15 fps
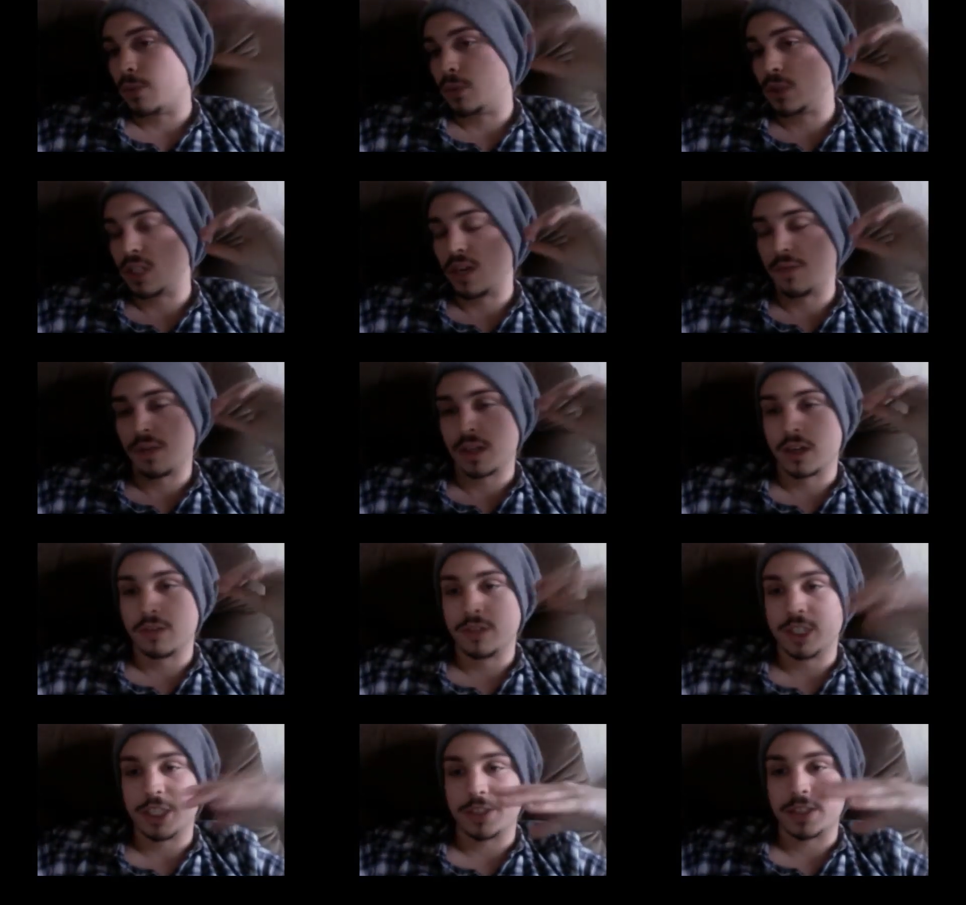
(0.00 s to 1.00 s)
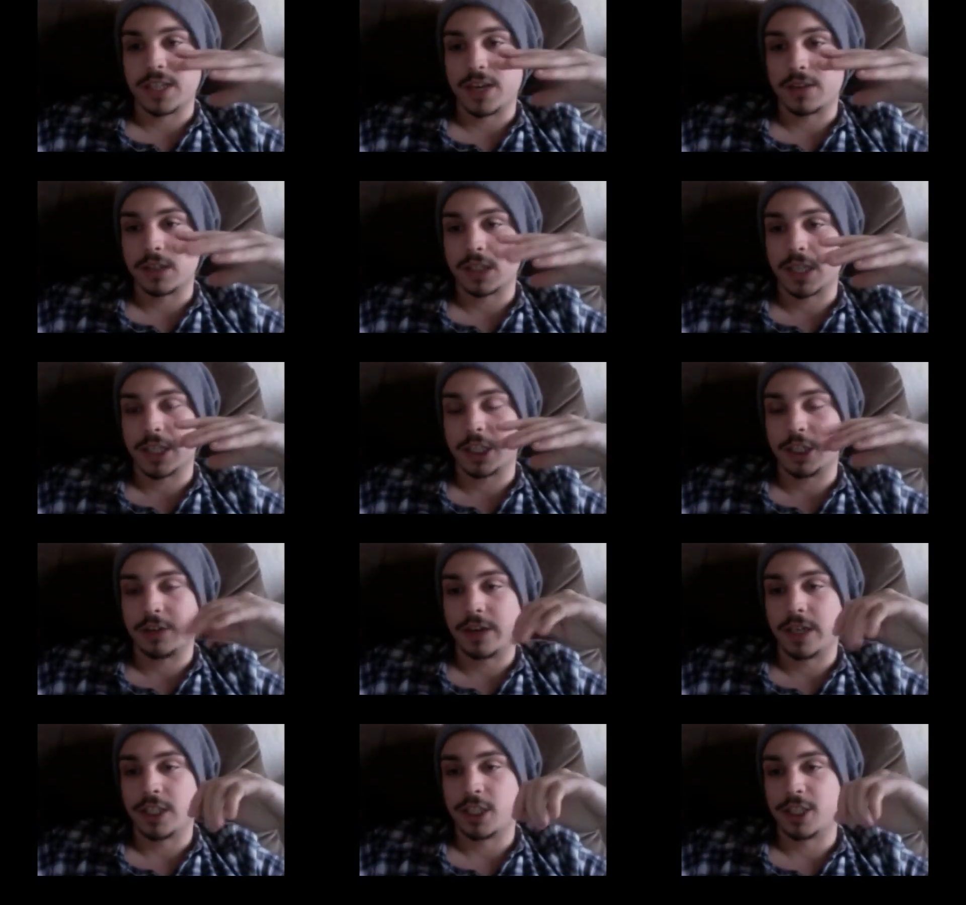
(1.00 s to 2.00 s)
I've got to get him to have a quick look
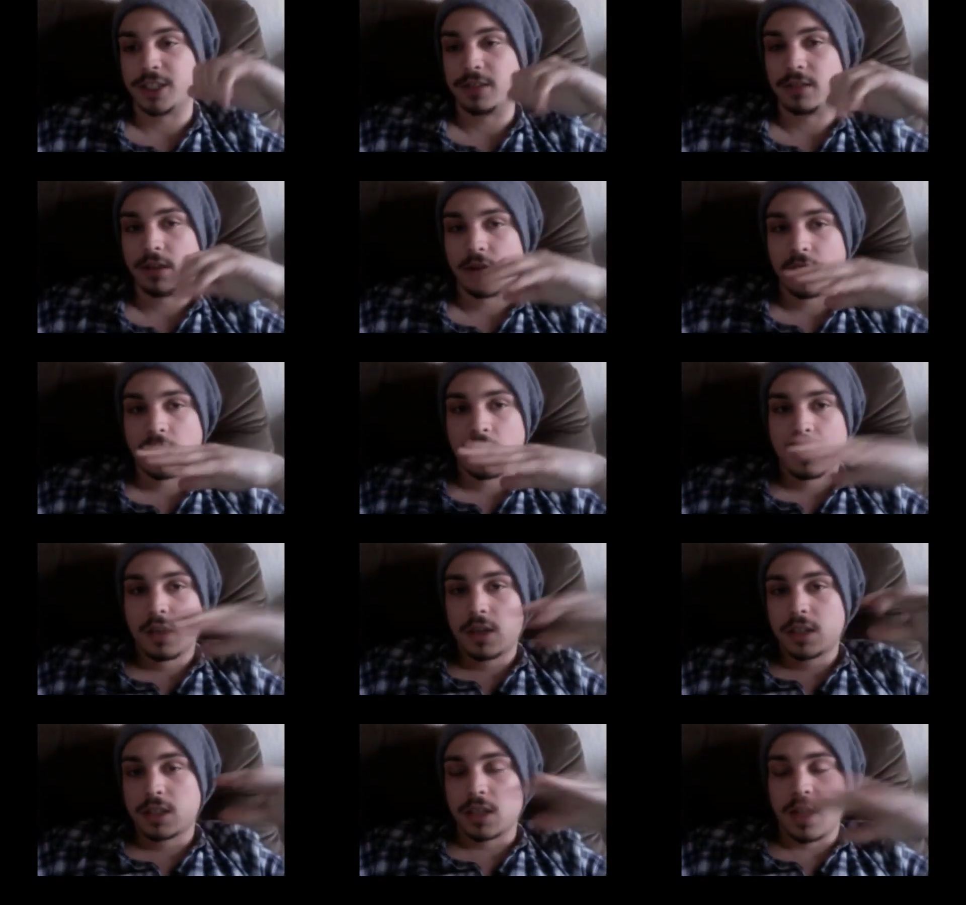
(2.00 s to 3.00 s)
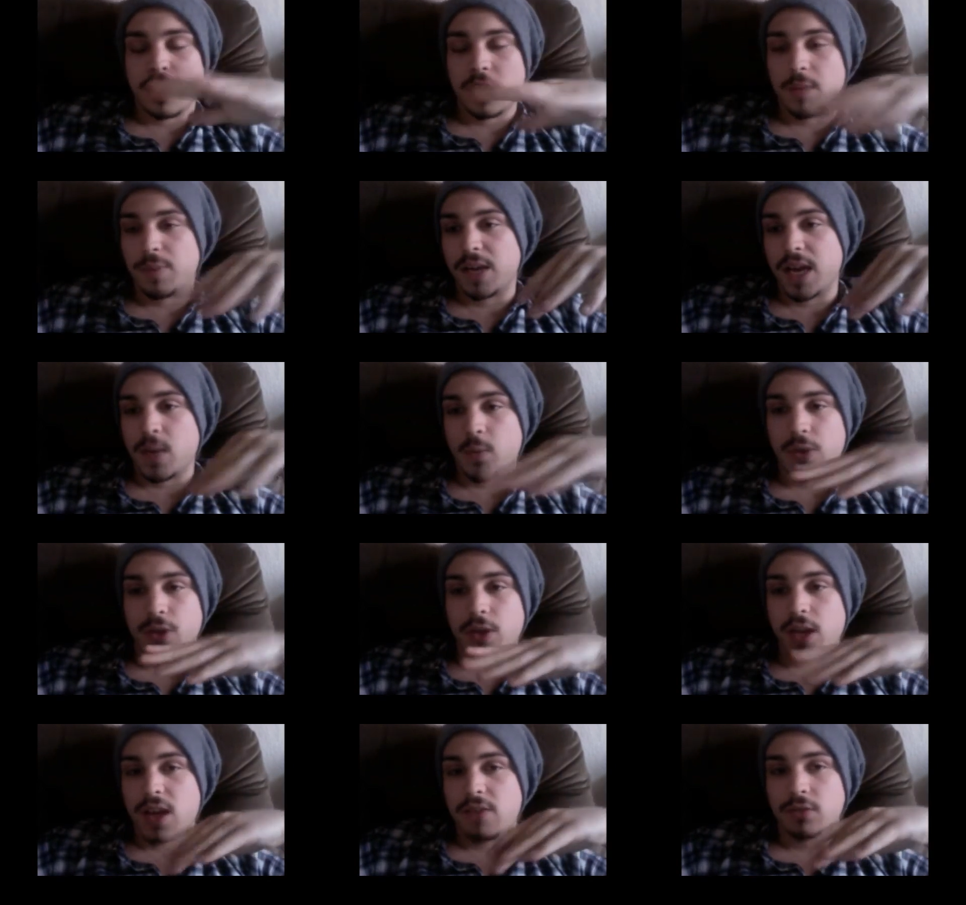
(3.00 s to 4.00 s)
and just see if there's any little bits of tweaking that
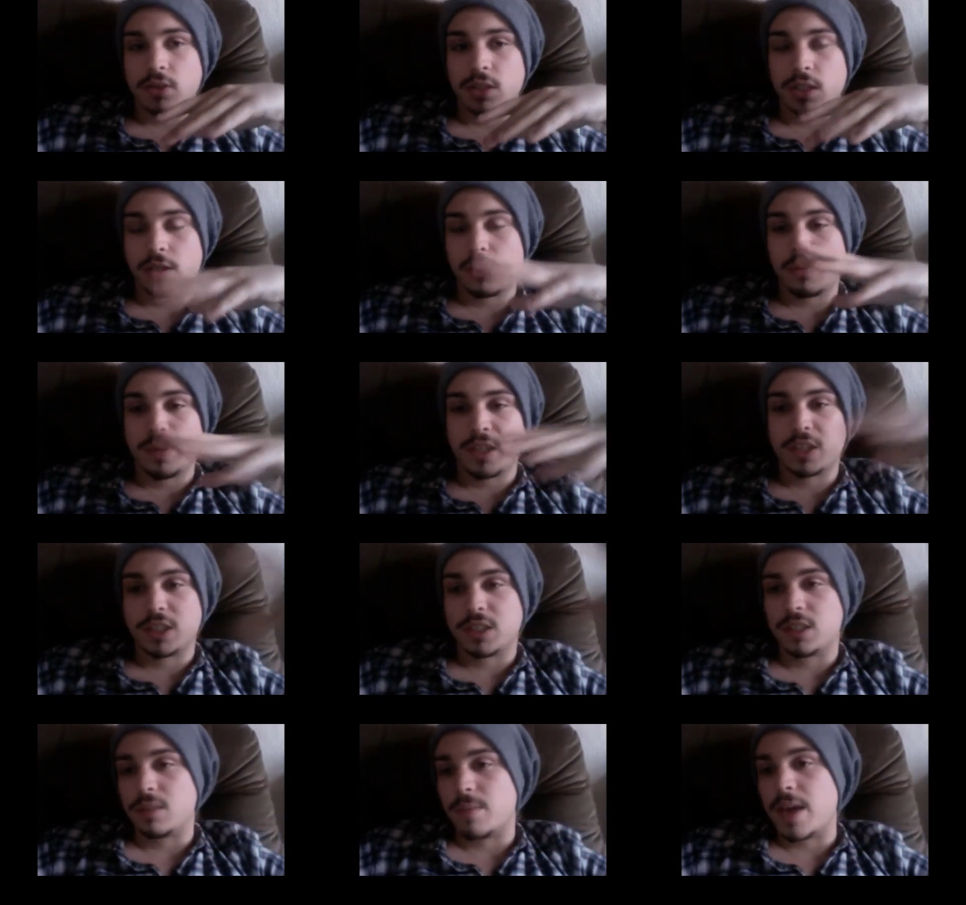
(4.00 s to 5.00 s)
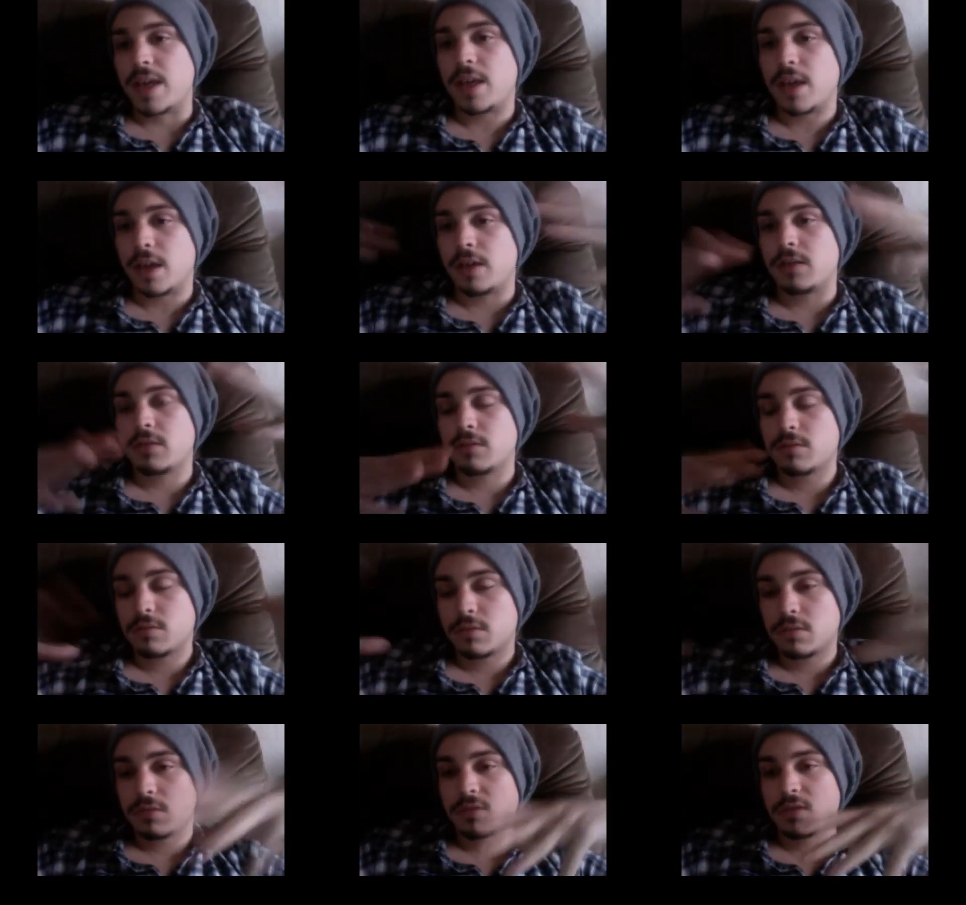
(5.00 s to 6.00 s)
he can do to just give it that extra bit
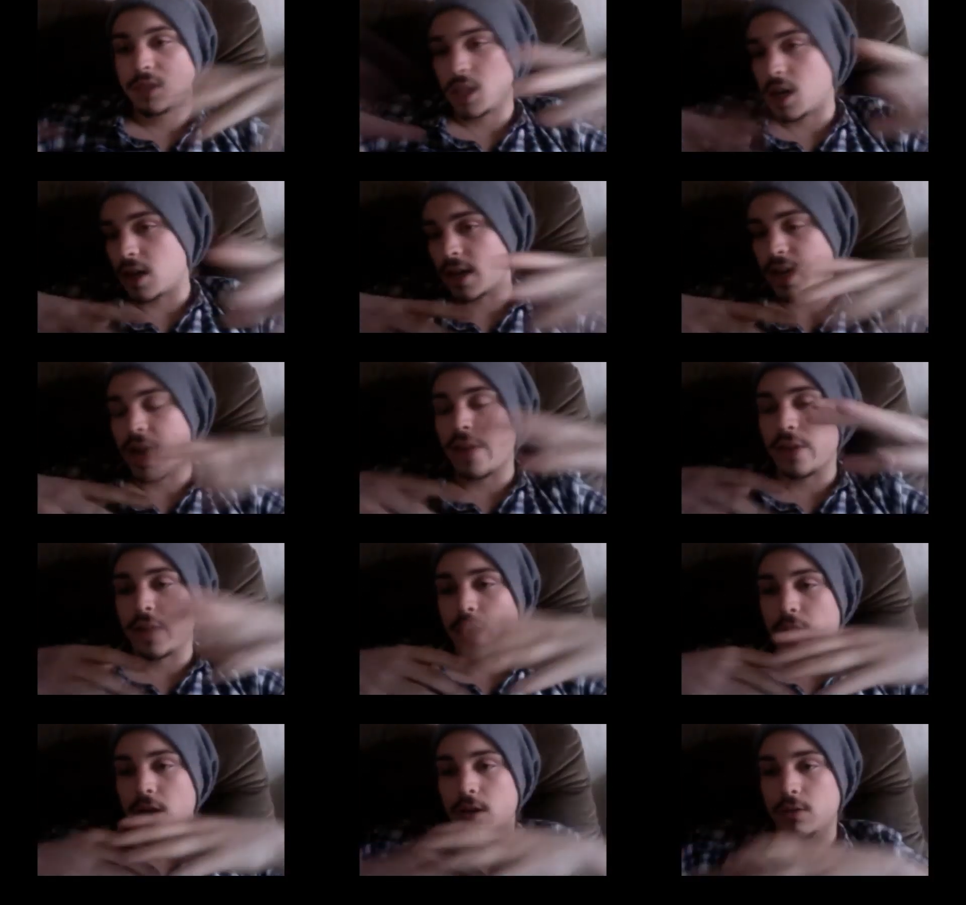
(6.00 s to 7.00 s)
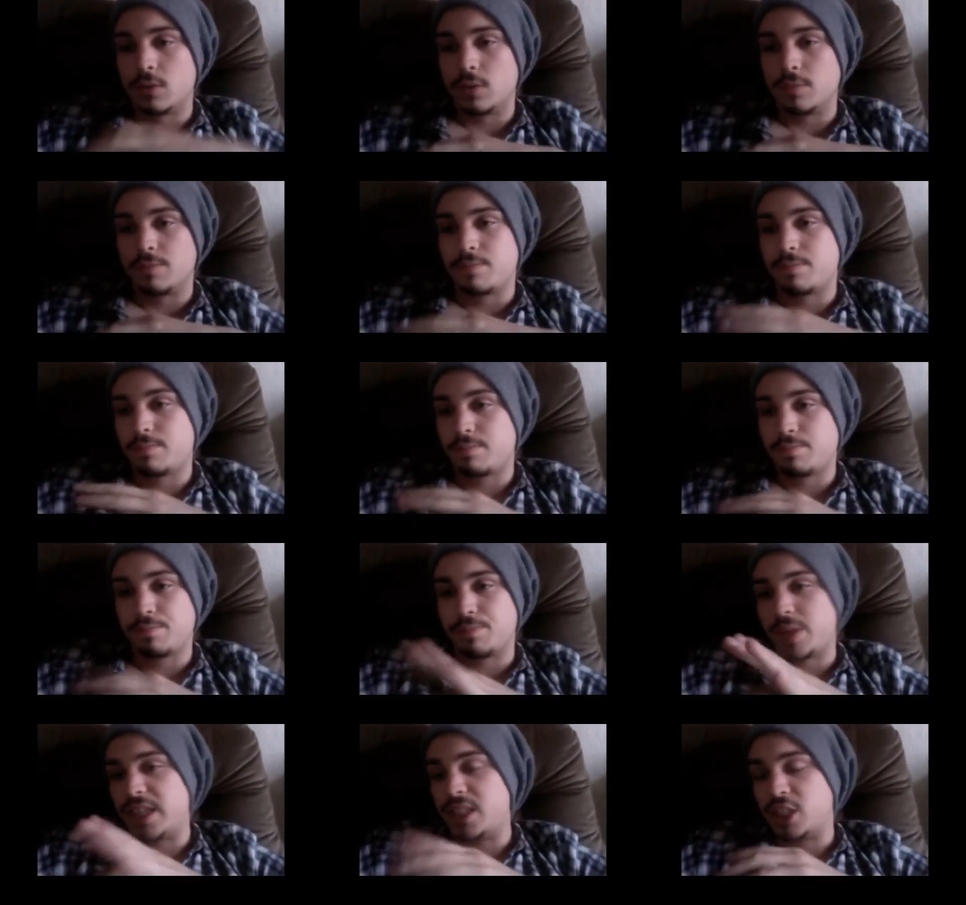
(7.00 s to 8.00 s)
of fitting into the
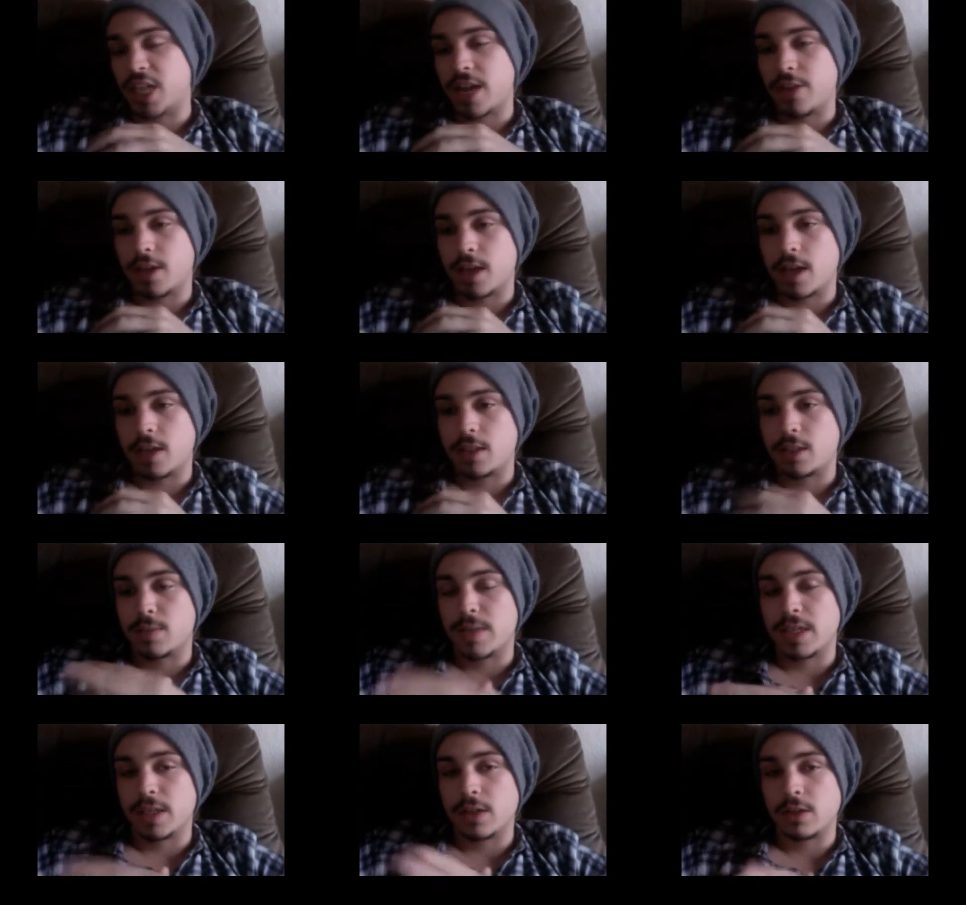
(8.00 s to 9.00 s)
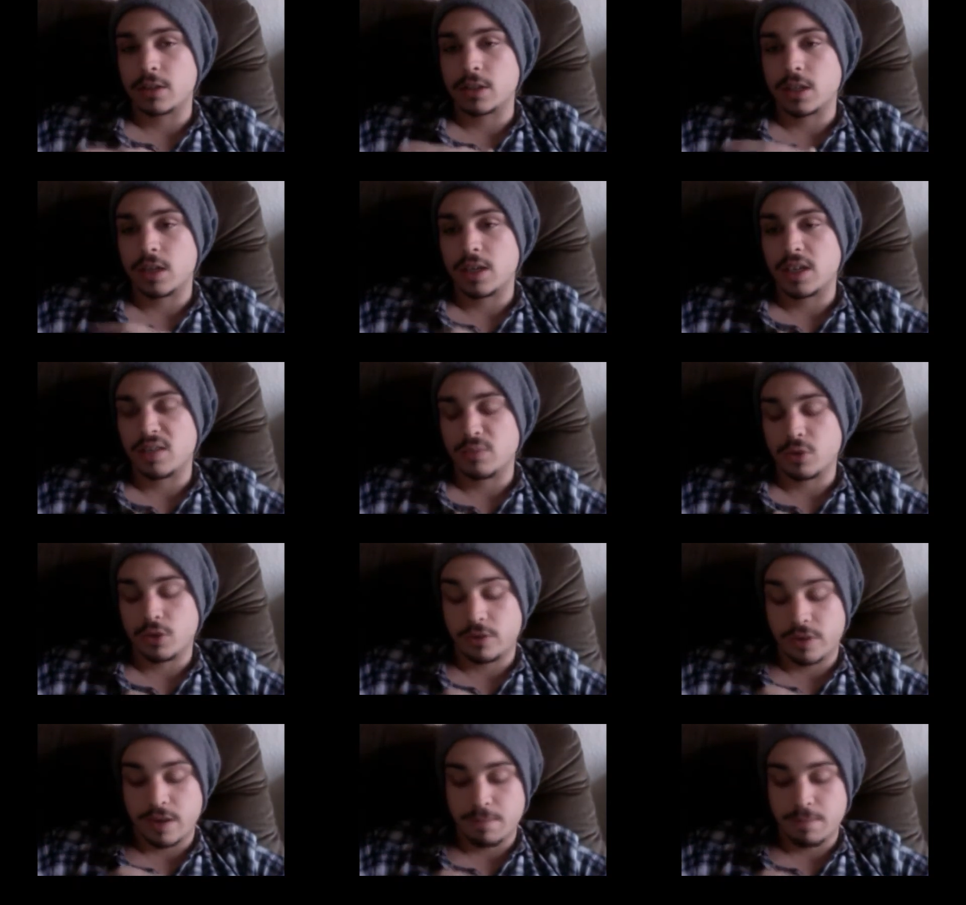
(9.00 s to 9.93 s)
footage. So